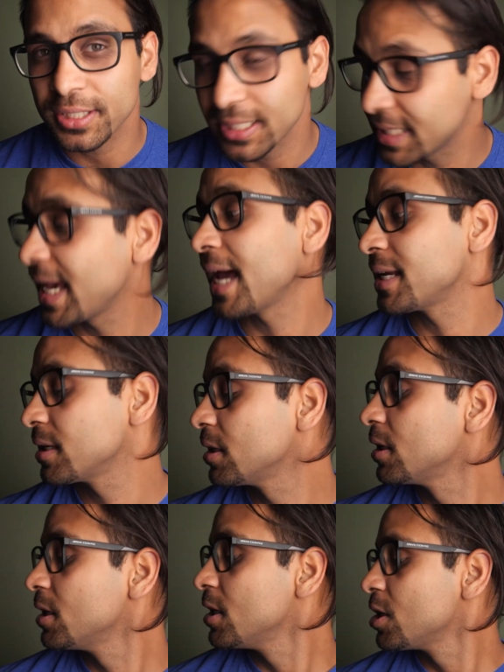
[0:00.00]
to get.
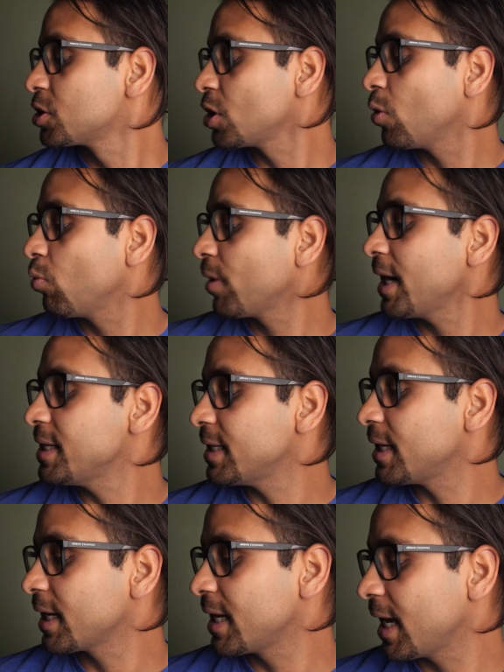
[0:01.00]
So what I
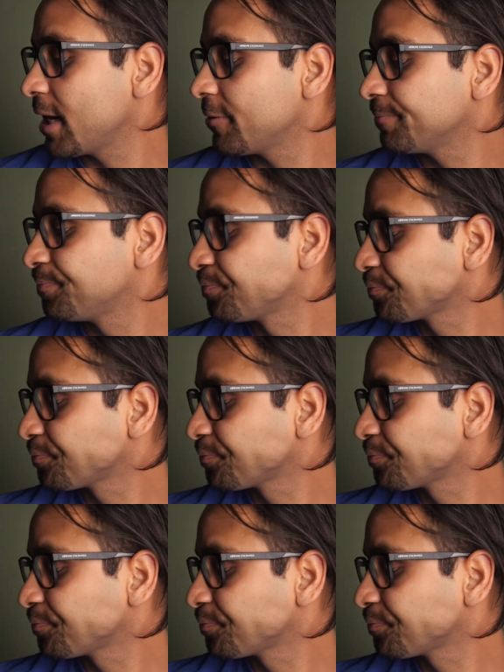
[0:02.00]
did, again,